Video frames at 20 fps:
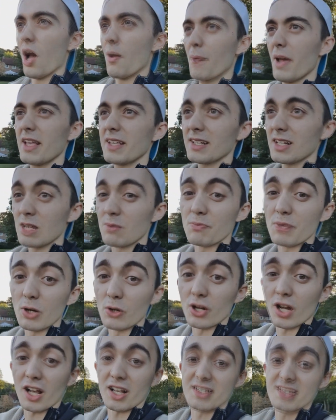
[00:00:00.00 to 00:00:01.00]
basically
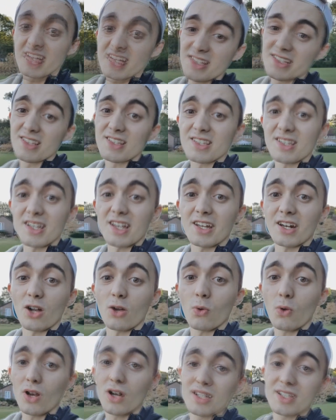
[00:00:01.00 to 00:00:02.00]
build our consistency and our
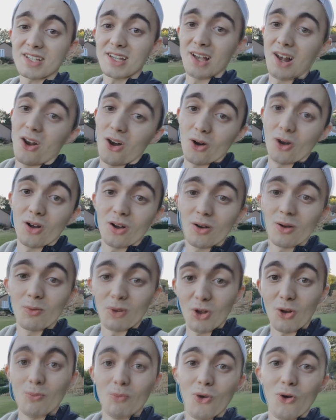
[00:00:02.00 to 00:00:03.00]
quality a
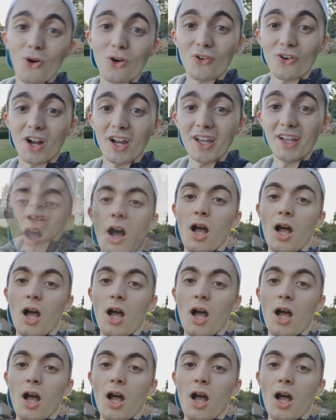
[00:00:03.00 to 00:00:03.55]
lot more, right?